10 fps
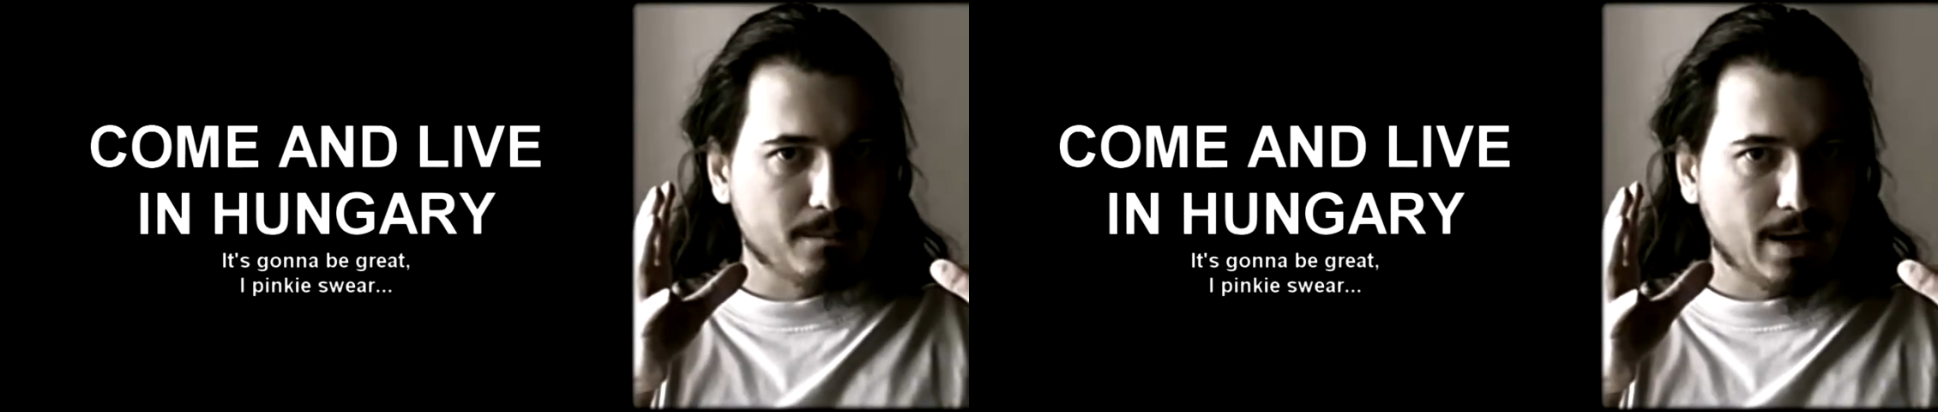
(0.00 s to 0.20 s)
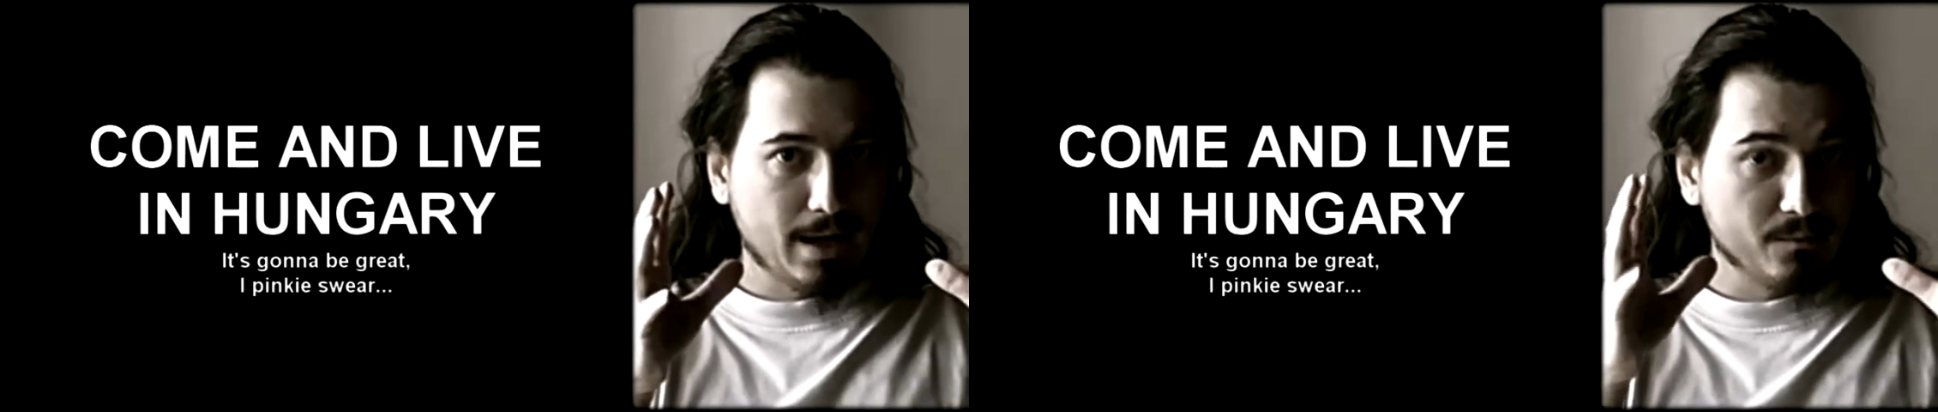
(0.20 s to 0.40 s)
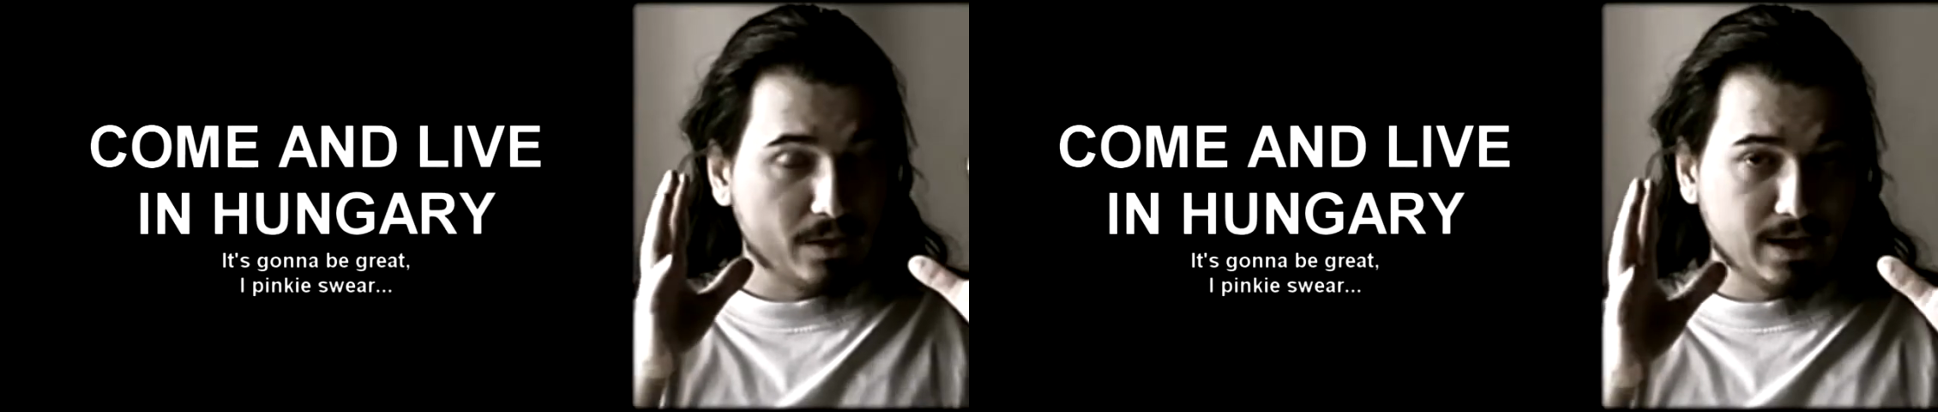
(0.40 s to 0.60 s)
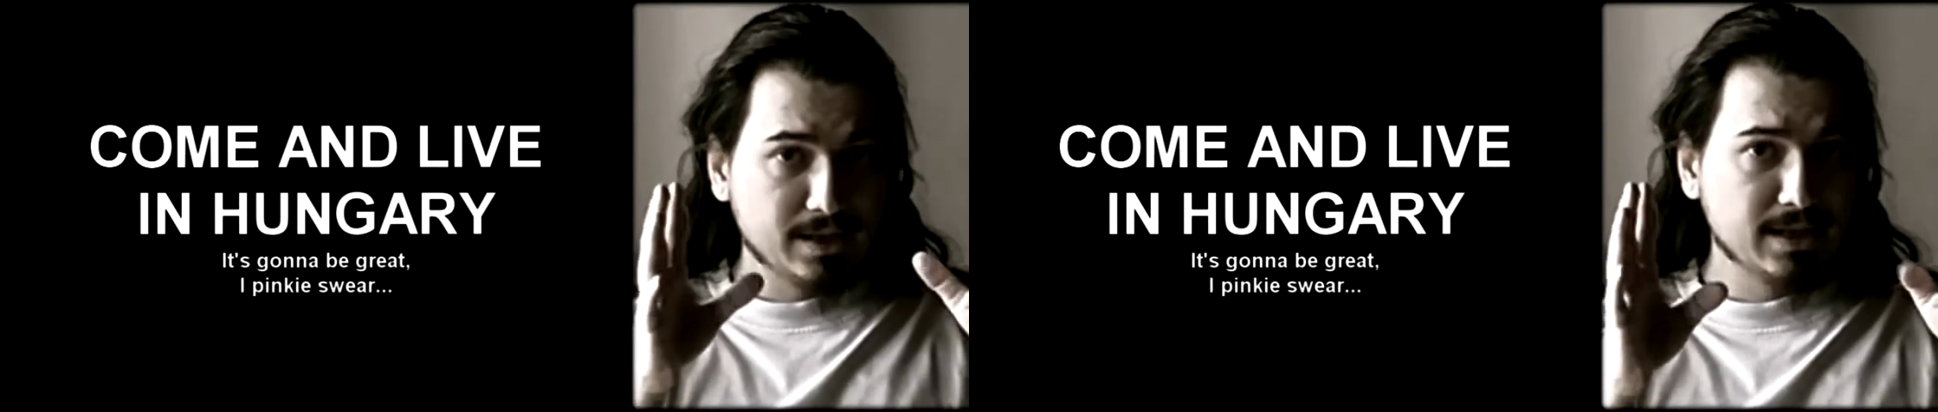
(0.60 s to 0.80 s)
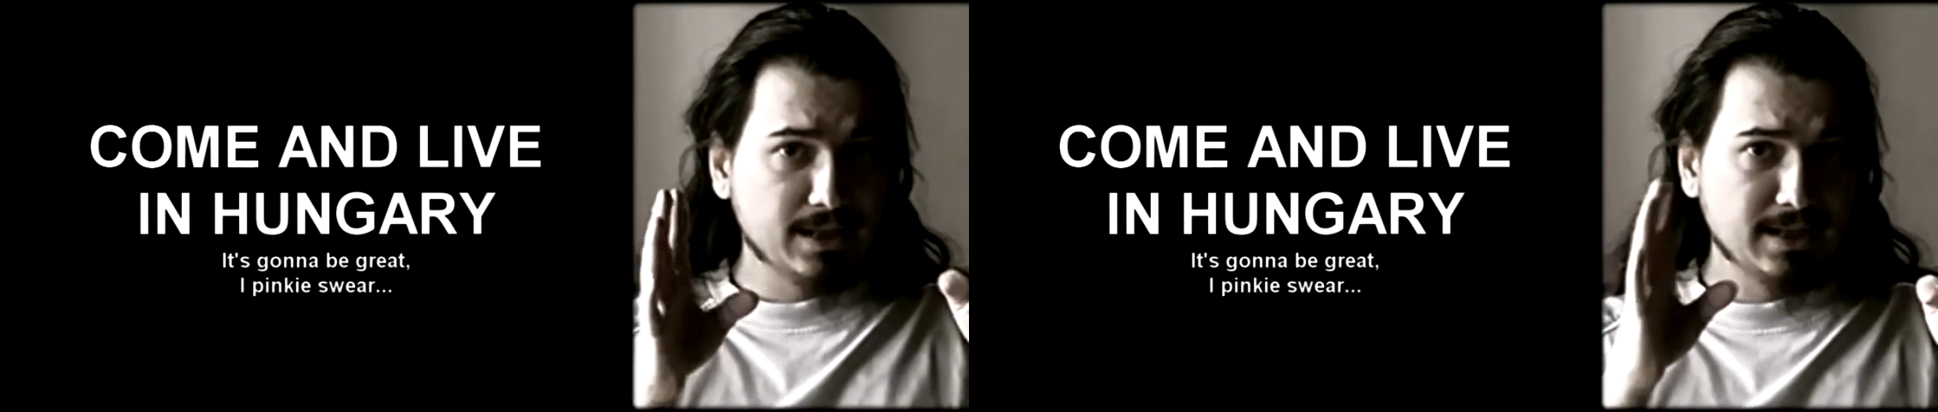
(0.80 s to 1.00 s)
And when I
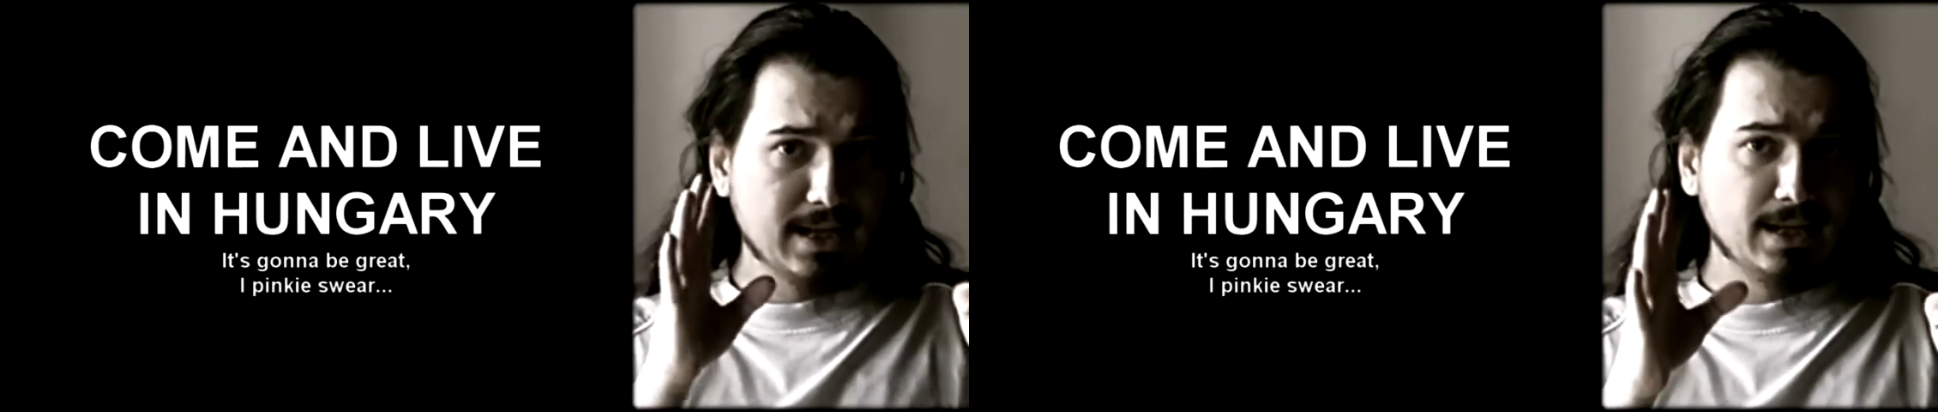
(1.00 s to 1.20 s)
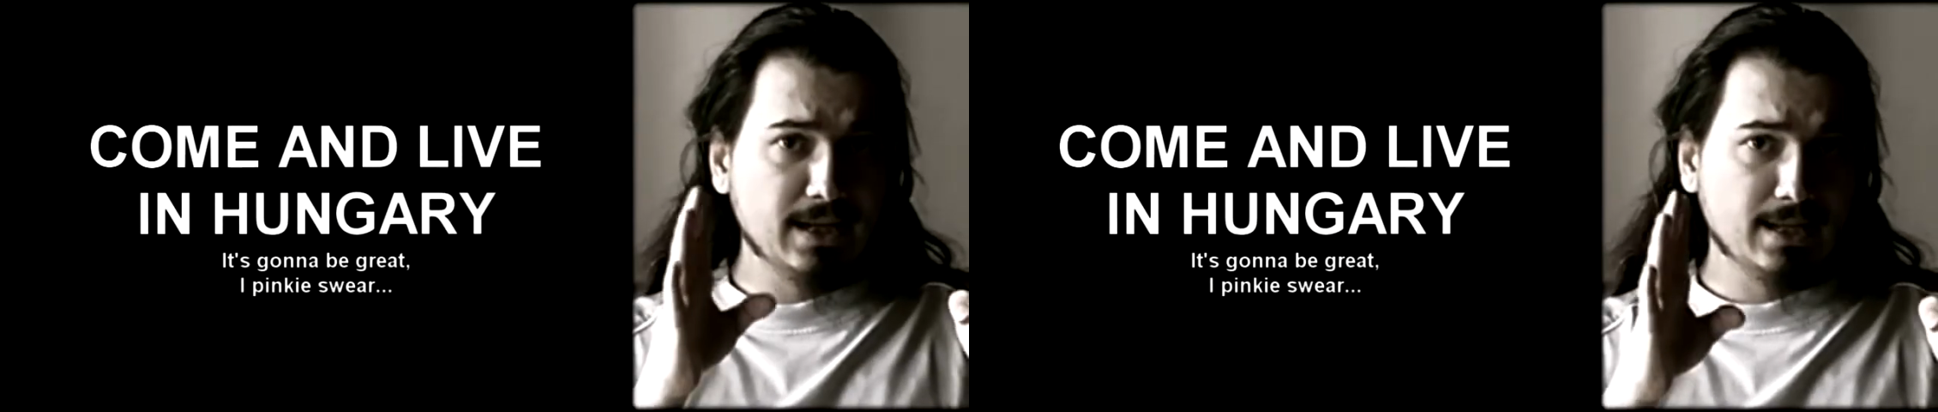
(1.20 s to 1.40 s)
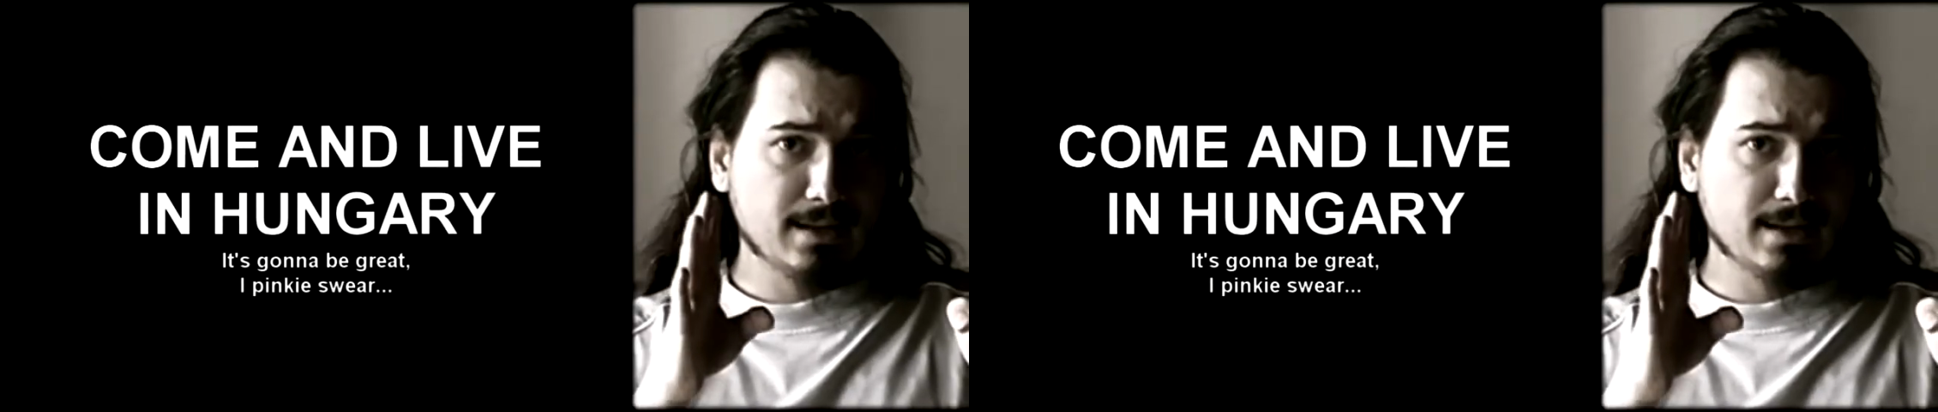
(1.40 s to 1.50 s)
say daily